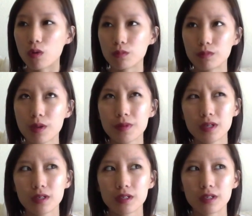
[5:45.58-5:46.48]

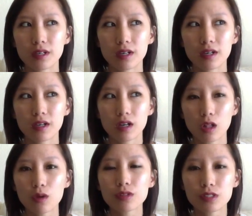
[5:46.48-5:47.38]
maybe
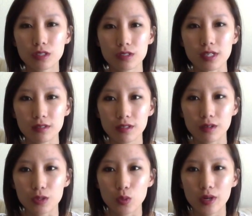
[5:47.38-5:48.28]
close to
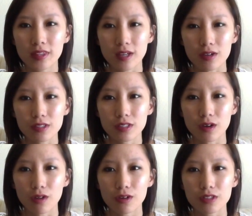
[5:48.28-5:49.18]
$20,000
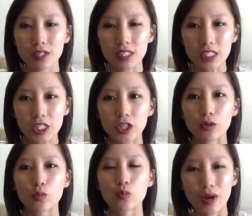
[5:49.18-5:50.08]
a
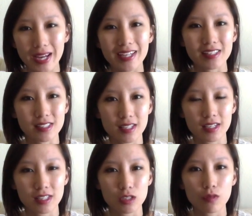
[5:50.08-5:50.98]
year raise,
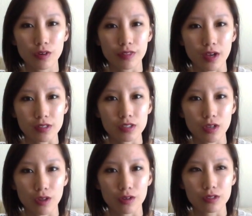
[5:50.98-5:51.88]
because it's over
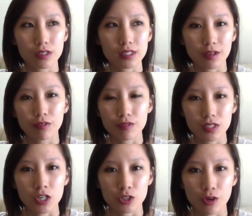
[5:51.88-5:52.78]
$1,000. It's like
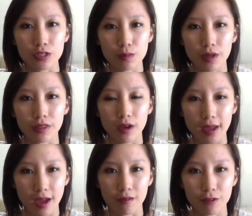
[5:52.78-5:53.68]
$1,500 a month
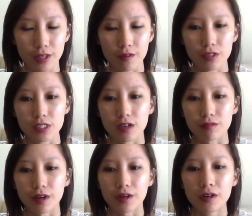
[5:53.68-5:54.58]
for the average
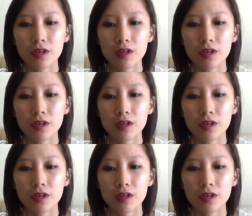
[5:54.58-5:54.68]
Sapphire.